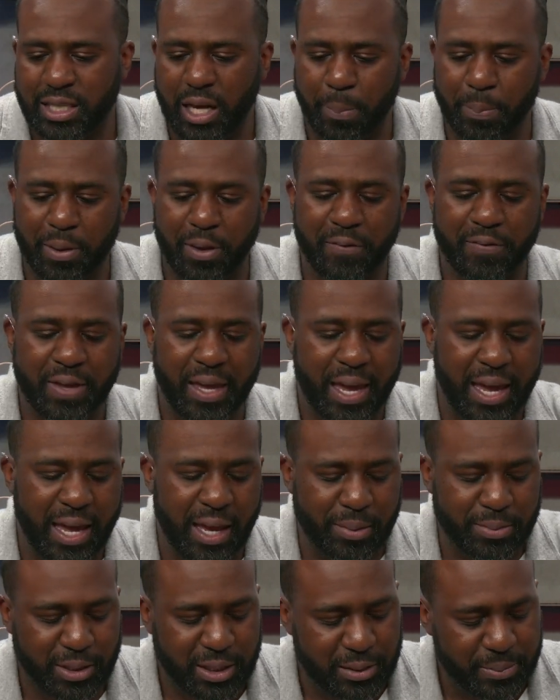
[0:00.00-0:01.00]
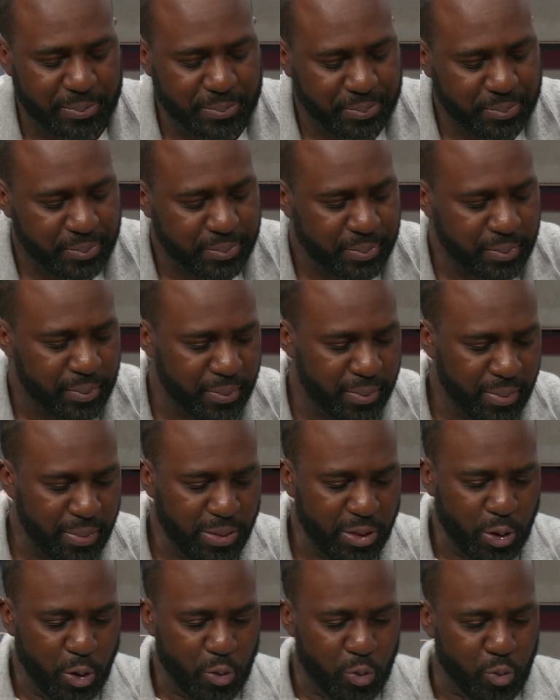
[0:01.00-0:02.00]
couple of games
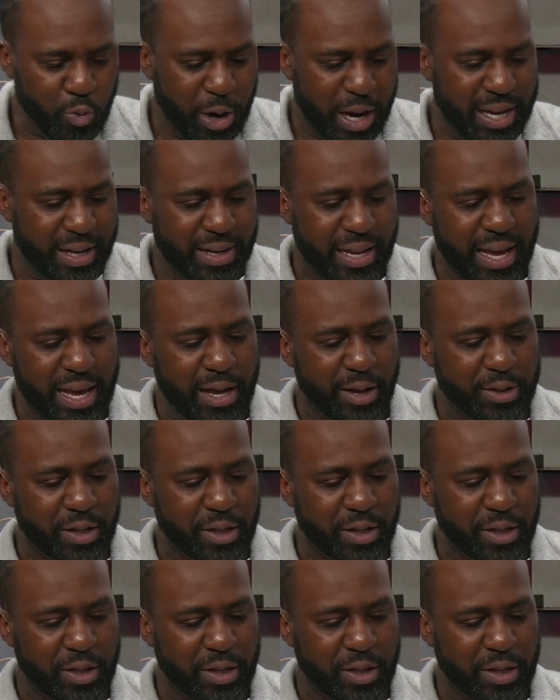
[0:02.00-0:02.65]
right now.